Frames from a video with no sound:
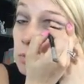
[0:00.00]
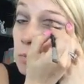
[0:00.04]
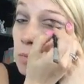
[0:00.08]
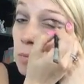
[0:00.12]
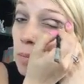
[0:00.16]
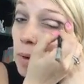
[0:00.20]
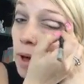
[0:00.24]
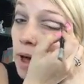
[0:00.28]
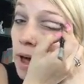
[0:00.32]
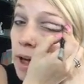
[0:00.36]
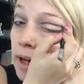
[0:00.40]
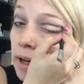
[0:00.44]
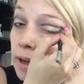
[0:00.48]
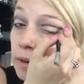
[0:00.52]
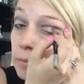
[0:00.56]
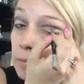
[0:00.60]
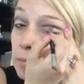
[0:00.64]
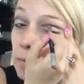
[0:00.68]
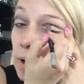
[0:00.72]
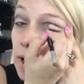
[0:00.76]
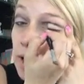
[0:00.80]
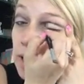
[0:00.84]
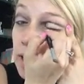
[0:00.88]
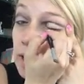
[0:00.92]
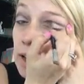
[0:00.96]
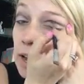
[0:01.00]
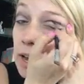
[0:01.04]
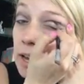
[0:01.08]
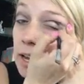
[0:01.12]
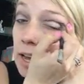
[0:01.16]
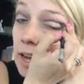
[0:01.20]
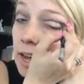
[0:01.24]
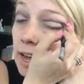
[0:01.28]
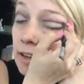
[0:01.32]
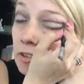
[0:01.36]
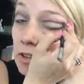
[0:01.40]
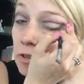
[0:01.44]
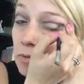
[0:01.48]
But Maya and I
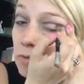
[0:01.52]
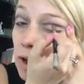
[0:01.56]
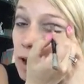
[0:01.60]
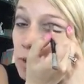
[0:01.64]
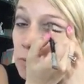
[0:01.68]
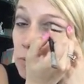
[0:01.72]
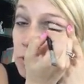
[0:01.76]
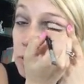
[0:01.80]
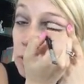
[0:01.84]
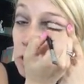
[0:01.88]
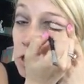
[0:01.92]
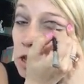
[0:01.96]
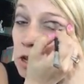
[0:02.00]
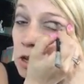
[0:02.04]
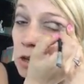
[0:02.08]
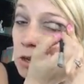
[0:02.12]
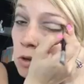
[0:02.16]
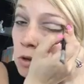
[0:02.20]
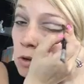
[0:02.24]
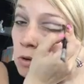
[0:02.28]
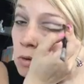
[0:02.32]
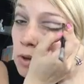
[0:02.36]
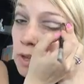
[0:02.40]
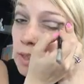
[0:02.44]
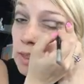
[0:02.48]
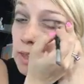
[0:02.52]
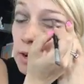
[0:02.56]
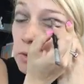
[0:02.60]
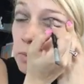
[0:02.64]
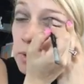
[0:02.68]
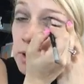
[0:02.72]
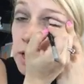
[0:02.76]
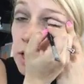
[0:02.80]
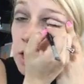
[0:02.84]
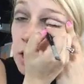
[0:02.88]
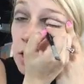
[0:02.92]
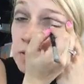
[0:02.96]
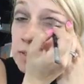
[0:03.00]
could catch a ride with you and then
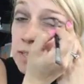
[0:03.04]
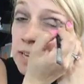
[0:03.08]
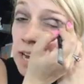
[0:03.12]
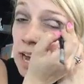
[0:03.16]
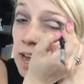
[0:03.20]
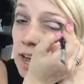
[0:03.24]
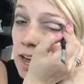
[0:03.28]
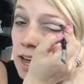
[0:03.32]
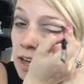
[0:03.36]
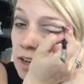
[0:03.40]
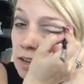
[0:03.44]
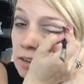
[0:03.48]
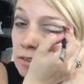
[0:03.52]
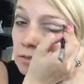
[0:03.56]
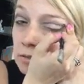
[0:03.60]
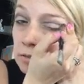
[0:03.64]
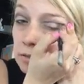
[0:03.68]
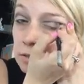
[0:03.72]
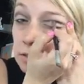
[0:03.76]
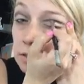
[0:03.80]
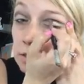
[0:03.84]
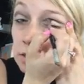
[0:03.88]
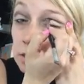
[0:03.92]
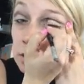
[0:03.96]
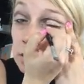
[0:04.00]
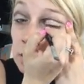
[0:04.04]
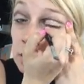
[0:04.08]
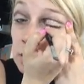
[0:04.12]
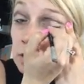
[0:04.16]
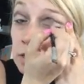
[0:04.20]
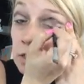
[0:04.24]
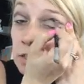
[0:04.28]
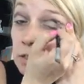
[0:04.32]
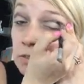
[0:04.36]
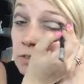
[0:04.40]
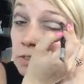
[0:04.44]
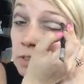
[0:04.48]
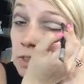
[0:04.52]
we could go down
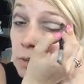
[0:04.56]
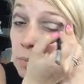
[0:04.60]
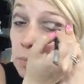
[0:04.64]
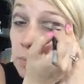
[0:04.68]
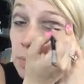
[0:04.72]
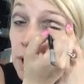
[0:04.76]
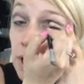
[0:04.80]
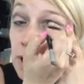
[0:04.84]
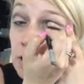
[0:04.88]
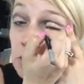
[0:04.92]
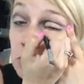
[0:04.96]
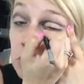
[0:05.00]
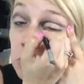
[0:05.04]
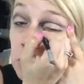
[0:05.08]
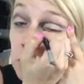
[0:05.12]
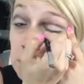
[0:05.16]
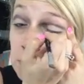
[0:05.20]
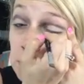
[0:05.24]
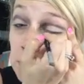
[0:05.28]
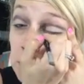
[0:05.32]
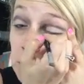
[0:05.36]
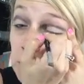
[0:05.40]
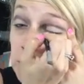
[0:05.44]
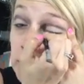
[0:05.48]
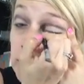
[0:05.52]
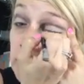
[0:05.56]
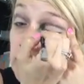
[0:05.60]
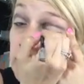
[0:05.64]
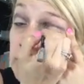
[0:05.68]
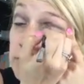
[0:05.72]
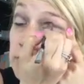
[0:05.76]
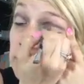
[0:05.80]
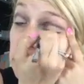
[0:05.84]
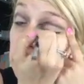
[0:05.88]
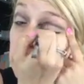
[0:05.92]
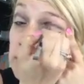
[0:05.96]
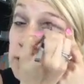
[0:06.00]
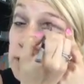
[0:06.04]
for the Backstreet Boys
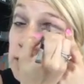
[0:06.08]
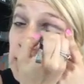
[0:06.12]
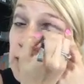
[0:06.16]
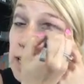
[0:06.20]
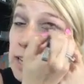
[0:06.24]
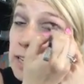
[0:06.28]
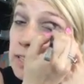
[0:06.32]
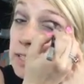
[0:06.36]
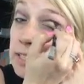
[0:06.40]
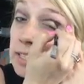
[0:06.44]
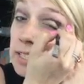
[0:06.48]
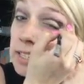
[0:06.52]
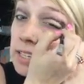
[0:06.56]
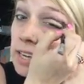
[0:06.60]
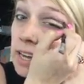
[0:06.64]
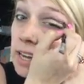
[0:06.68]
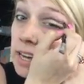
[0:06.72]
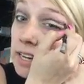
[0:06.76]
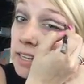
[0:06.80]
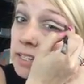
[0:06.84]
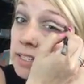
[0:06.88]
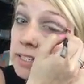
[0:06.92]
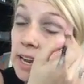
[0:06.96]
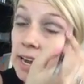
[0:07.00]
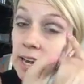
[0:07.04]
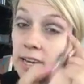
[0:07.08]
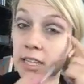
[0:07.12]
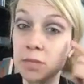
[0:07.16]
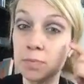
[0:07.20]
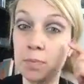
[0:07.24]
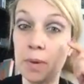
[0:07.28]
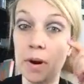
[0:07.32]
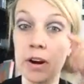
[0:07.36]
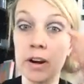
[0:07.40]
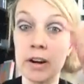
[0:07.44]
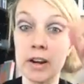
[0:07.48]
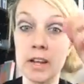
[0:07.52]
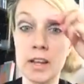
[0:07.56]
versus NSYNC dance
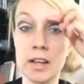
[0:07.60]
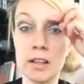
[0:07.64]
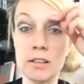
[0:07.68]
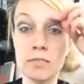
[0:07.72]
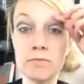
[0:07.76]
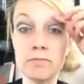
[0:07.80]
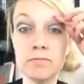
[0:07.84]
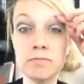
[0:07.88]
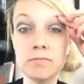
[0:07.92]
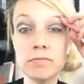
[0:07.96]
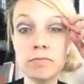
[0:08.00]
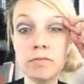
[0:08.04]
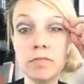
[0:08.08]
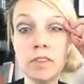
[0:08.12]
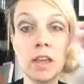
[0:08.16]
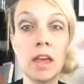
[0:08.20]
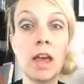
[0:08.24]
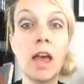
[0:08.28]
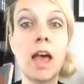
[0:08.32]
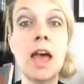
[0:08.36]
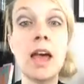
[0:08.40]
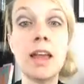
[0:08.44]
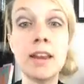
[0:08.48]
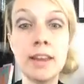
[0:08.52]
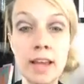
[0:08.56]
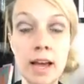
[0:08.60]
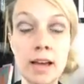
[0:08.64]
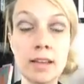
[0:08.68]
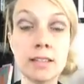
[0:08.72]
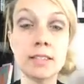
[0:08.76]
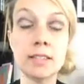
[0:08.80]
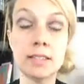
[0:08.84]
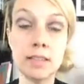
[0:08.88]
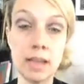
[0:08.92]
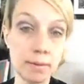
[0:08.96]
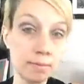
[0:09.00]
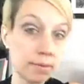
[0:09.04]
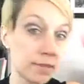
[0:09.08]
party. And
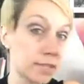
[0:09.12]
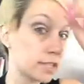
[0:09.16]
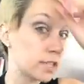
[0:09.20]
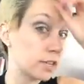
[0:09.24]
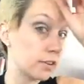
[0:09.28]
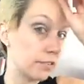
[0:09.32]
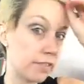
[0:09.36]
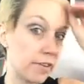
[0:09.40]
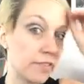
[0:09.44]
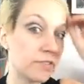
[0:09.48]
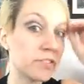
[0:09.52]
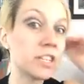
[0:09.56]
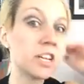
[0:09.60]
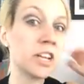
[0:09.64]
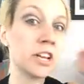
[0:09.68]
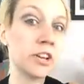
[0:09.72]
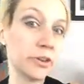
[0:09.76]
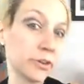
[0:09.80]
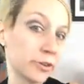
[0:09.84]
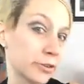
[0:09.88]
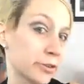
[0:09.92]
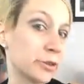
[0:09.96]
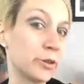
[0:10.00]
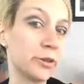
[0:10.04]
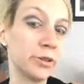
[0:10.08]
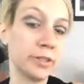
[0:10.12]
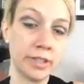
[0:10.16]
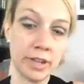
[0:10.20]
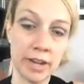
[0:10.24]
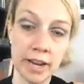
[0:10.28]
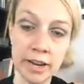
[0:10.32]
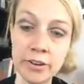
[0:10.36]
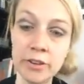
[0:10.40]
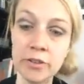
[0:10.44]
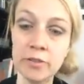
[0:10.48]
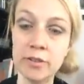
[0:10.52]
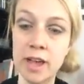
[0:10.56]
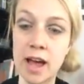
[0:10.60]
yes, I'm still 15 years old and
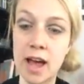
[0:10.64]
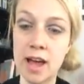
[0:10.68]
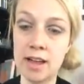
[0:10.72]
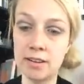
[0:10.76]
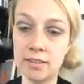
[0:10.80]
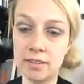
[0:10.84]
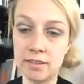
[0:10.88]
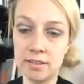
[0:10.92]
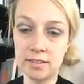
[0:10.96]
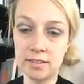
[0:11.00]
I do that.